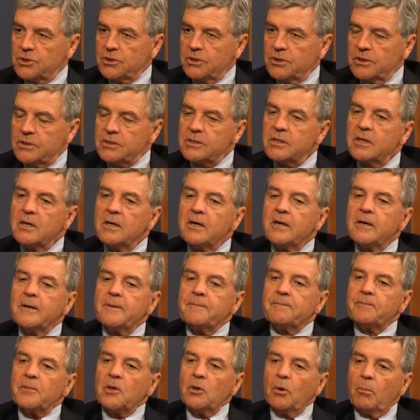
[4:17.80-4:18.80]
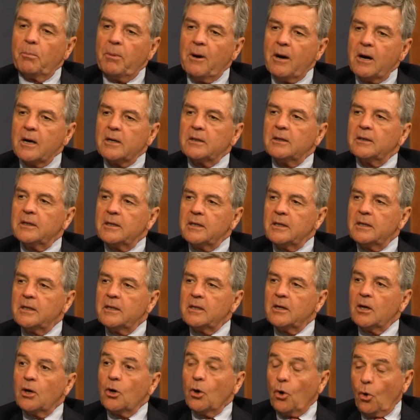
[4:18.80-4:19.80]
is,
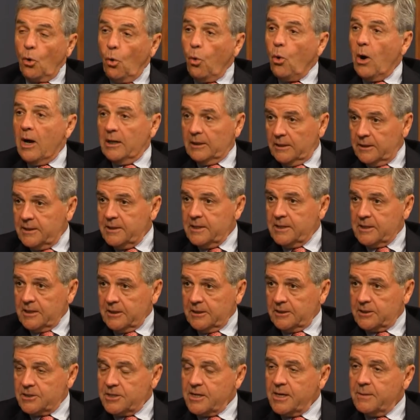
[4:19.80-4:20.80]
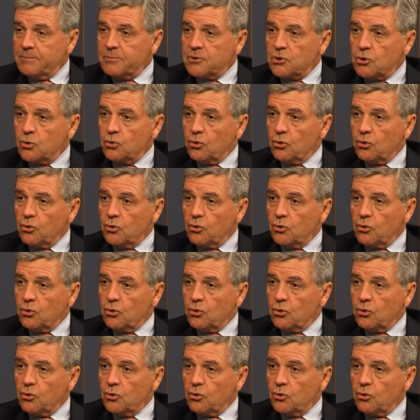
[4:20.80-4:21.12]
partly quality concepts,